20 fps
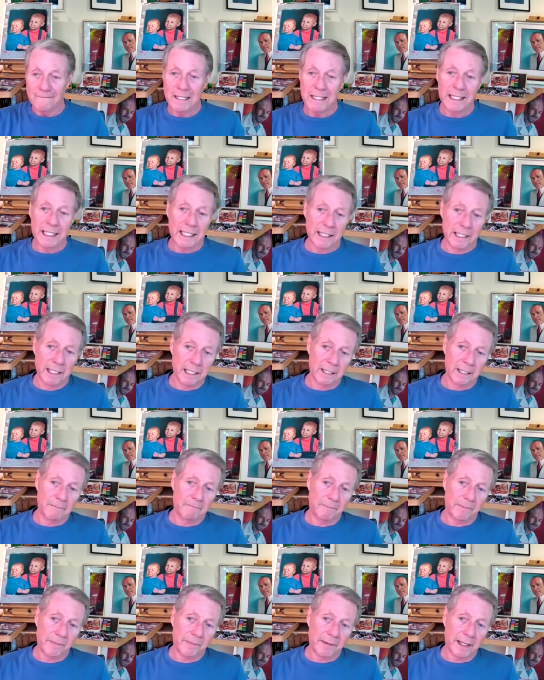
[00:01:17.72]

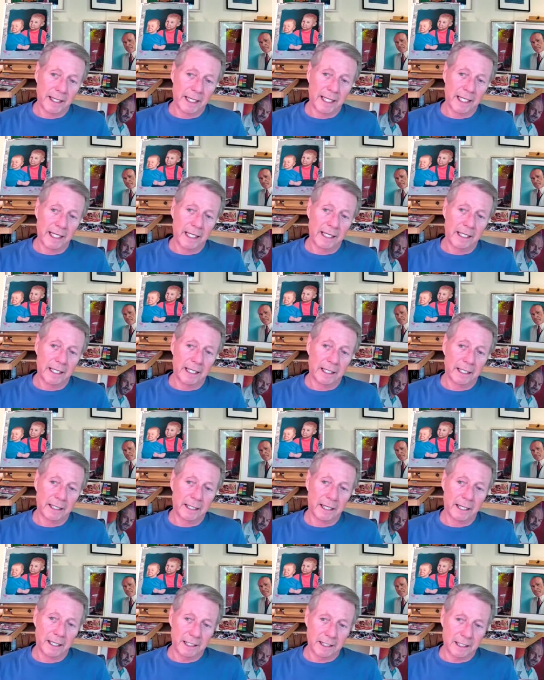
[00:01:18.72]
Then in
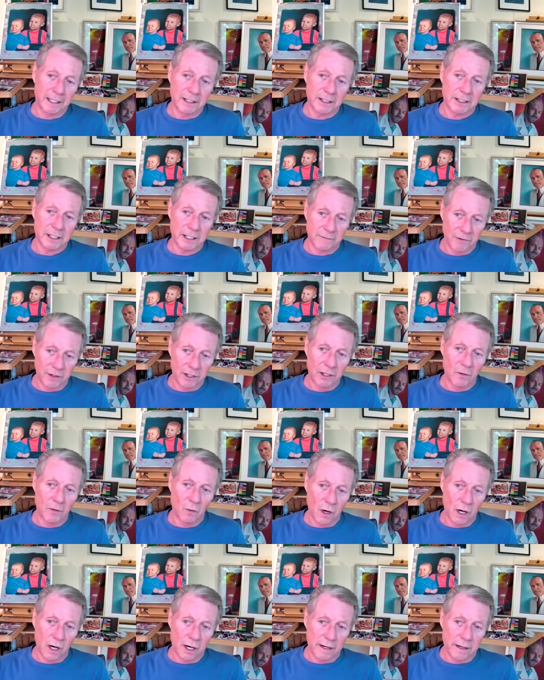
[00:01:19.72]

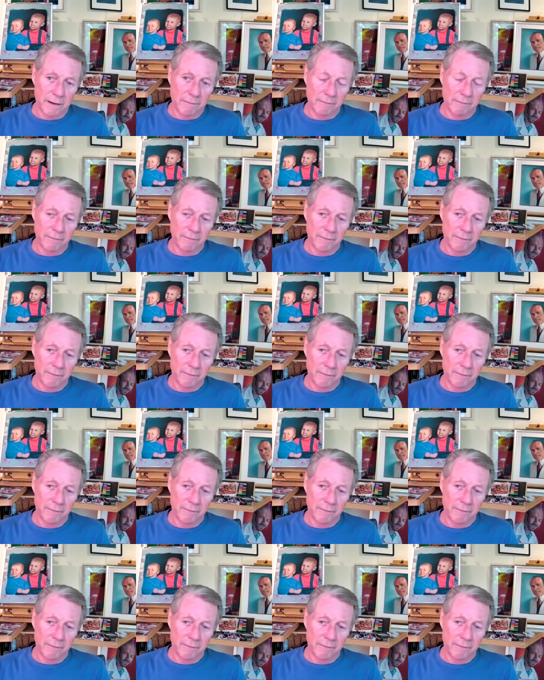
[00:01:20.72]
1971